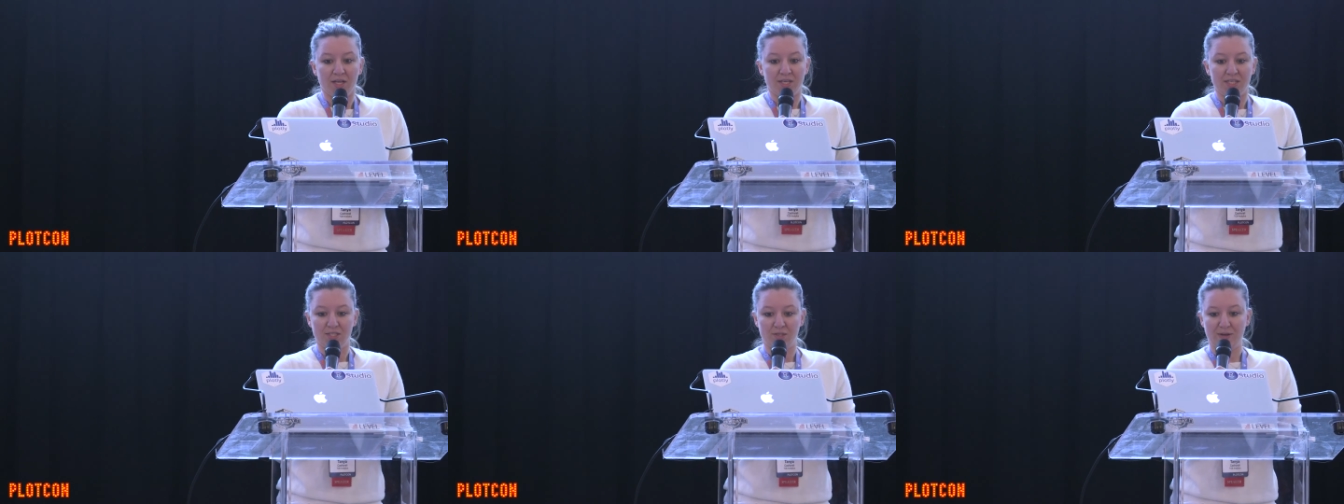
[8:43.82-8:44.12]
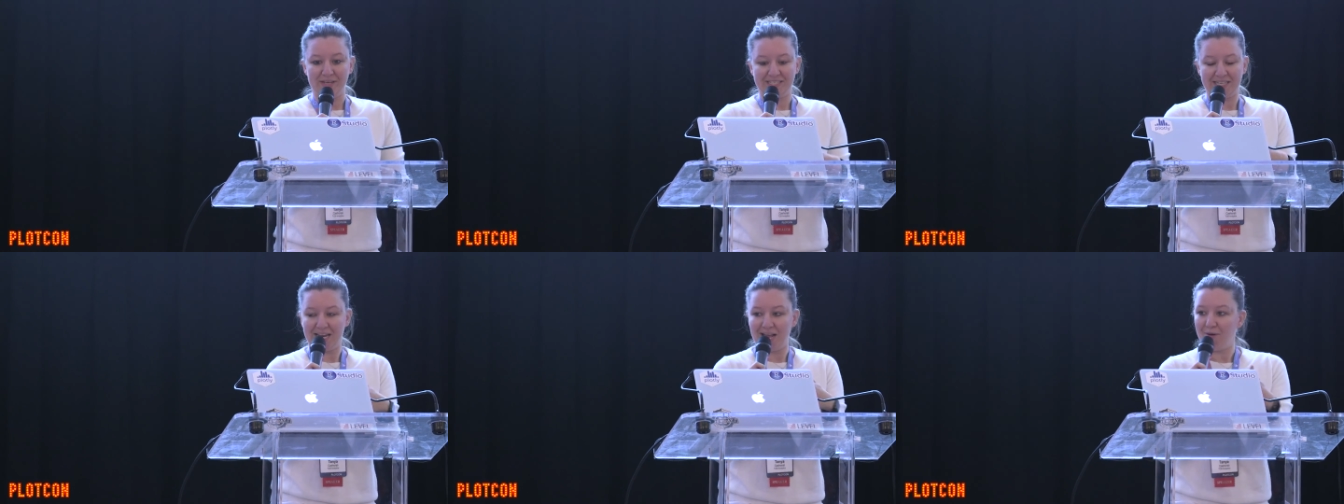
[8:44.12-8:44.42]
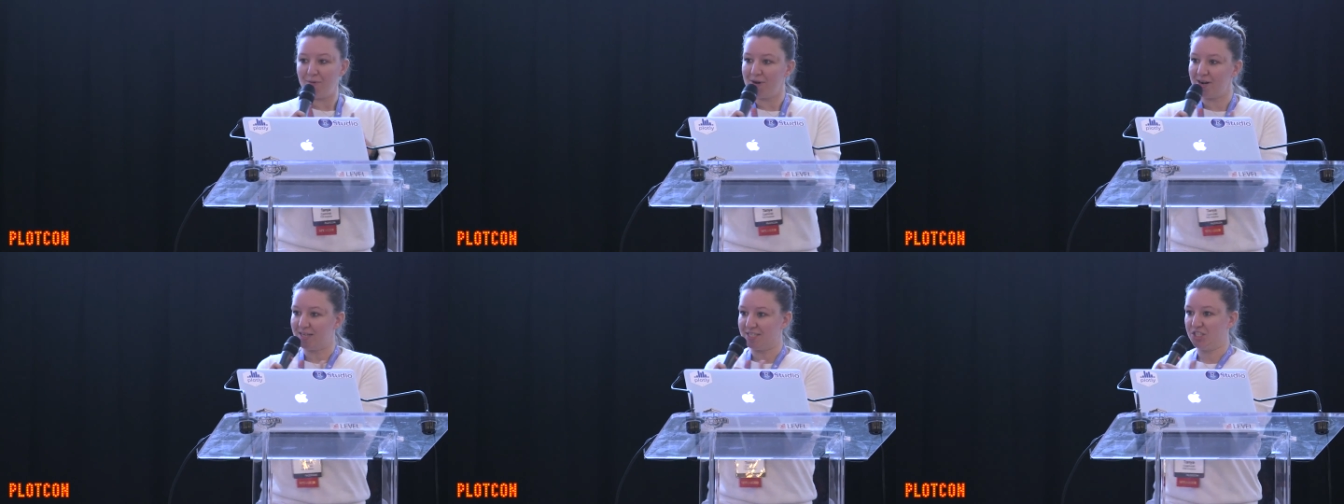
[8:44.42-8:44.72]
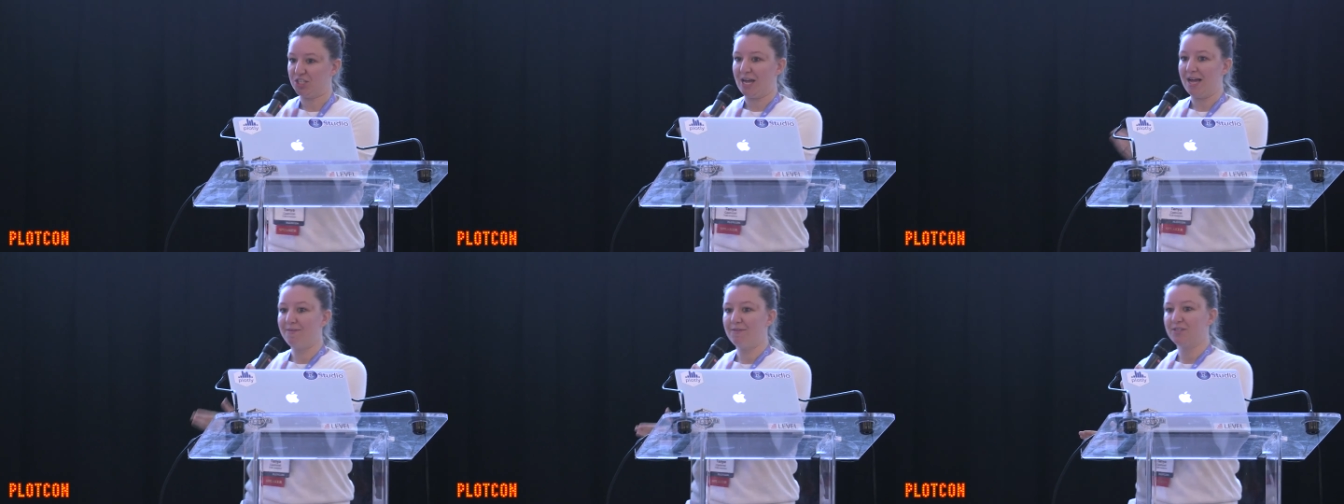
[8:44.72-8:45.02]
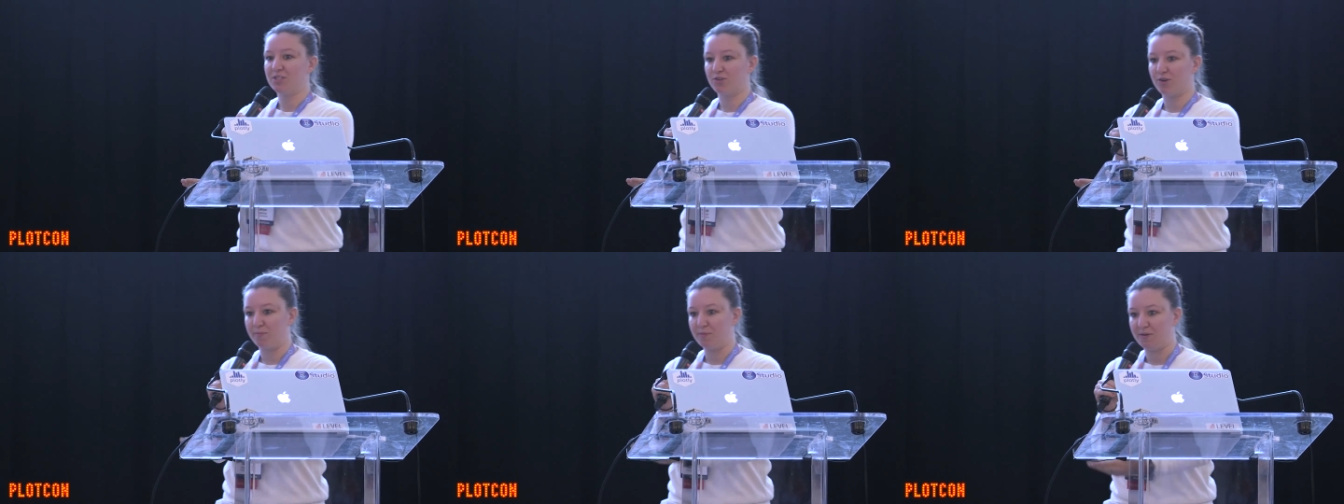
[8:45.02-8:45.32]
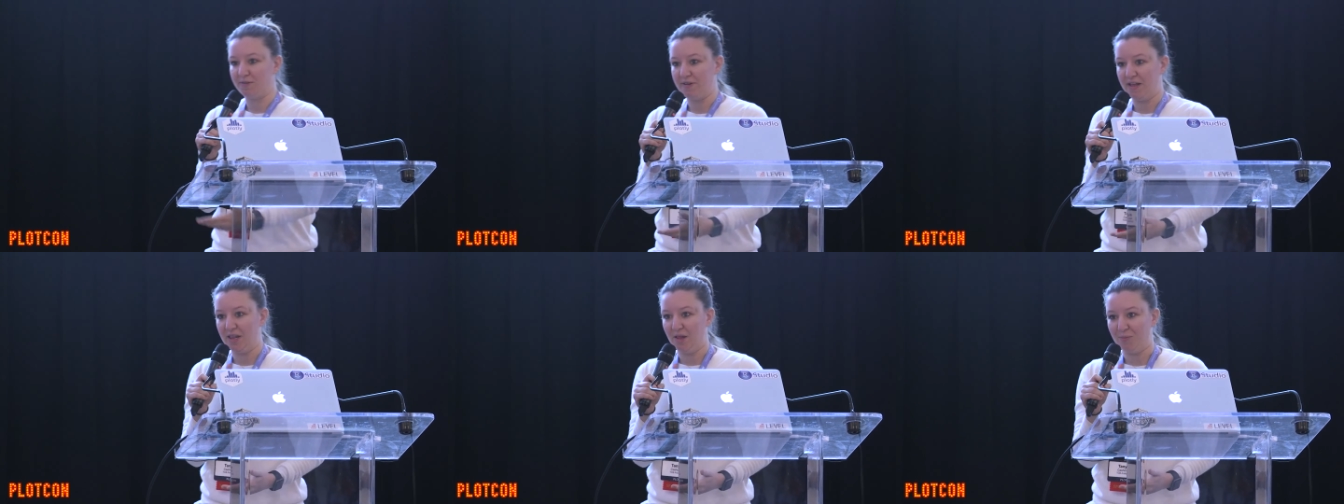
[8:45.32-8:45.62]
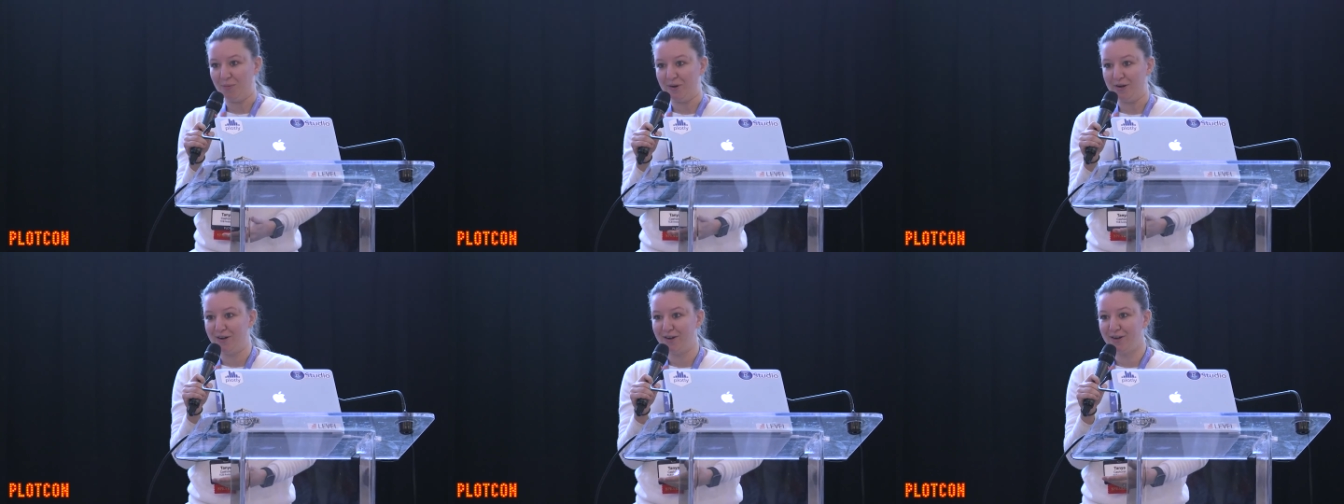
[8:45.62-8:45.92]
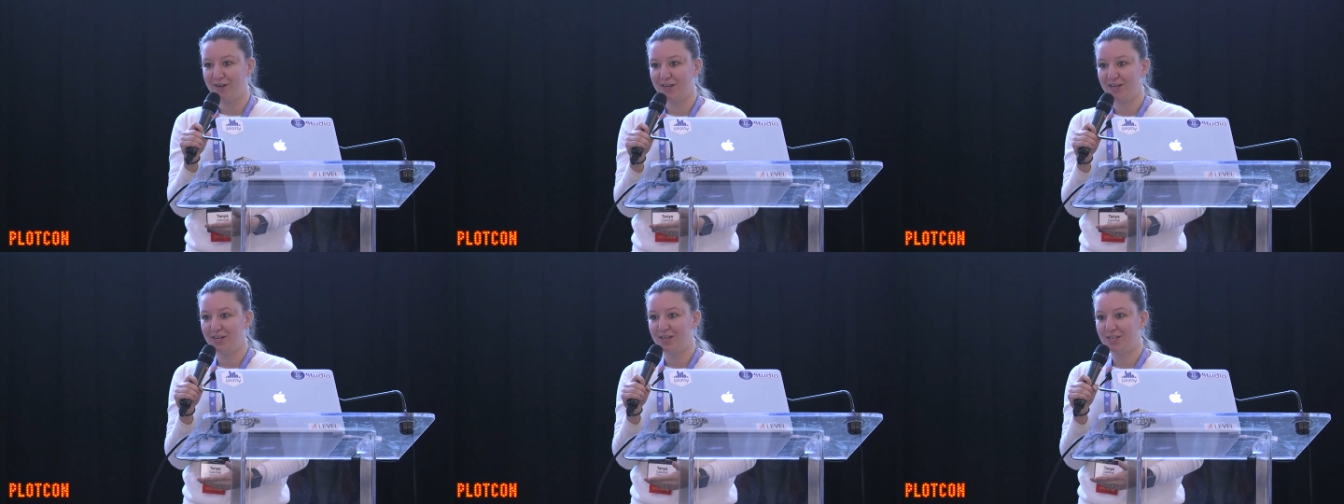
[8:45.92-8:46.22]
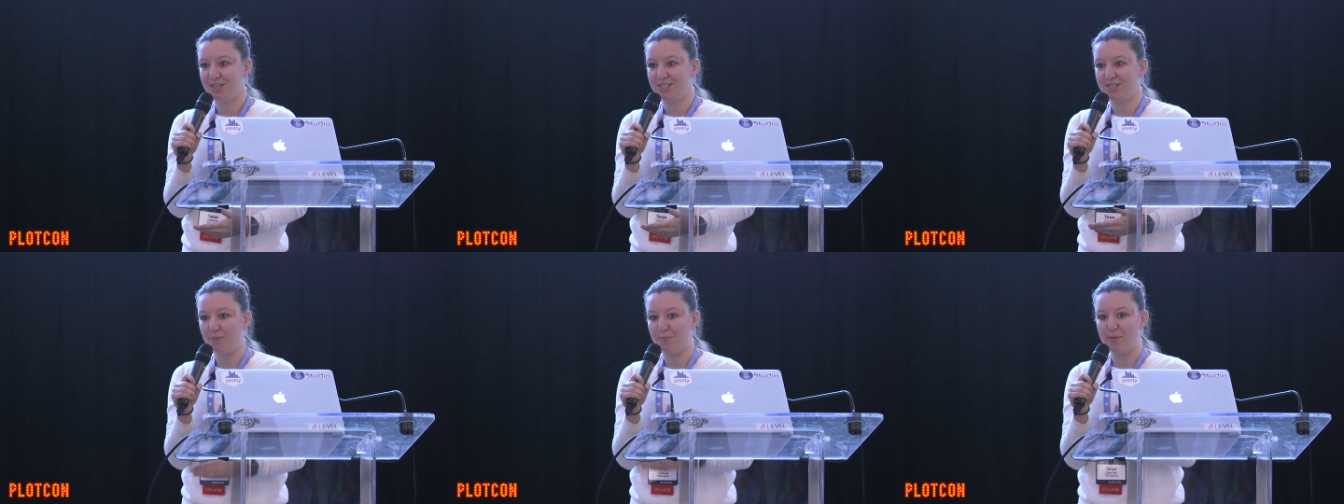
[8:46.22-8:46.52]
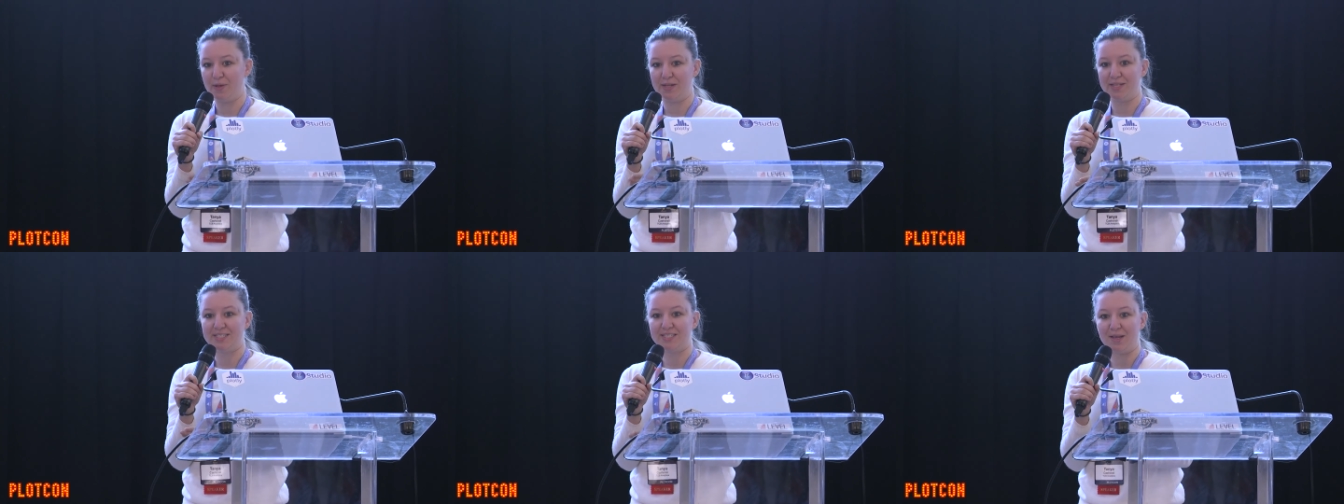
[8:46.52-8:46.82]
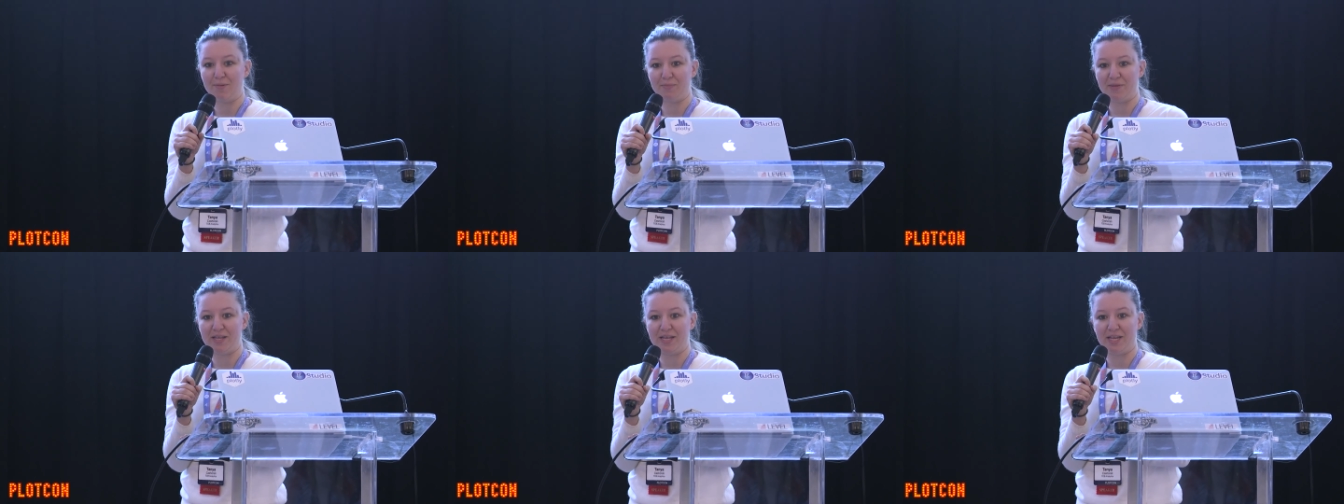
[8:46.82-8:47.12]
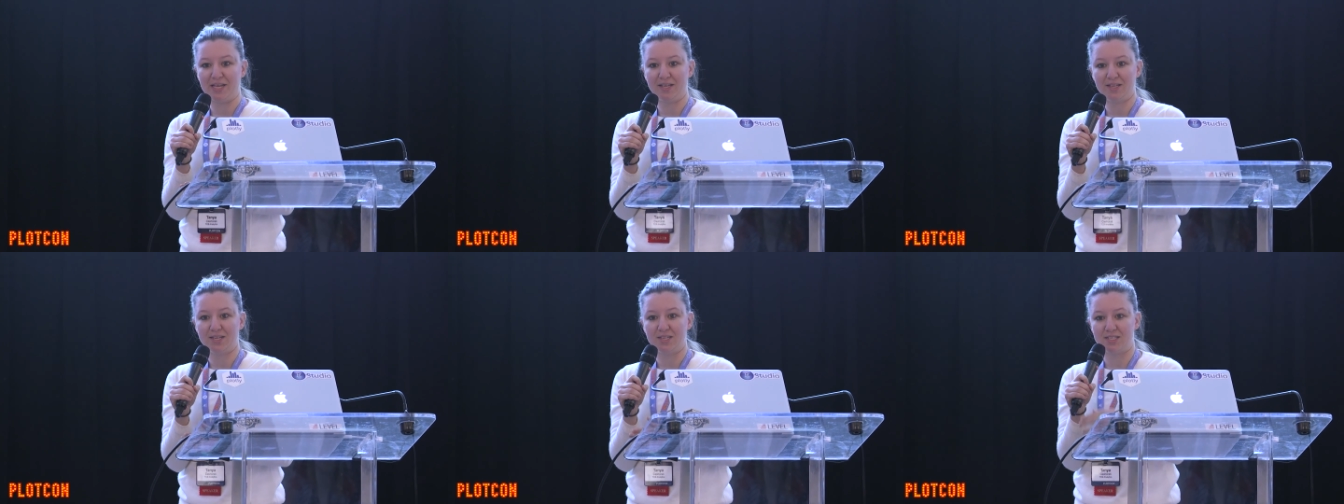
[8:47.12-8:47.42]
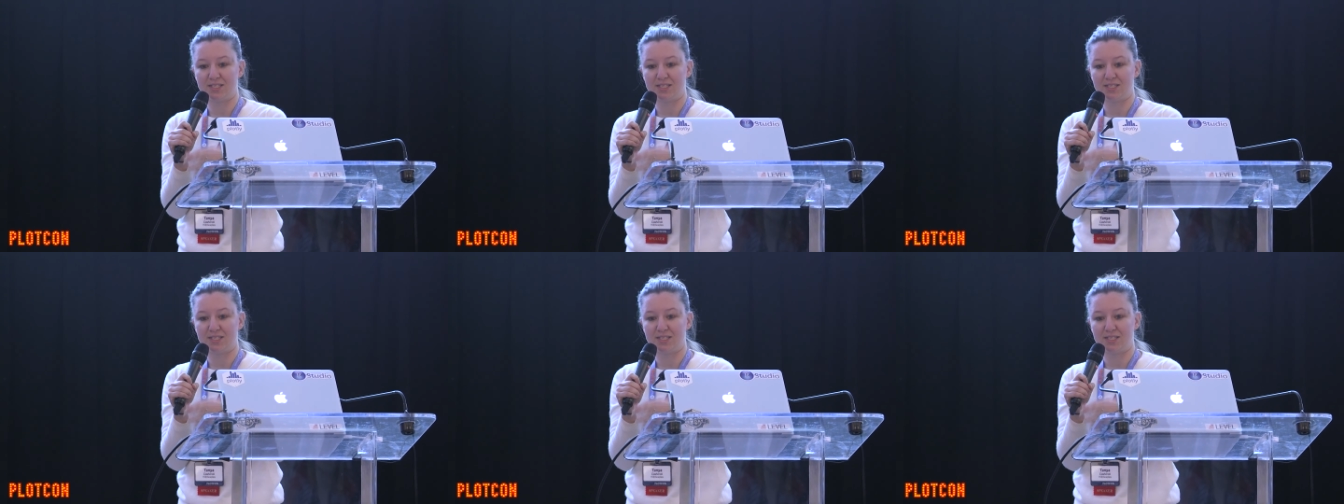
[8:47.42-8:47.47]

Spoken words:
So I said, I want a JavaScript developer to build something,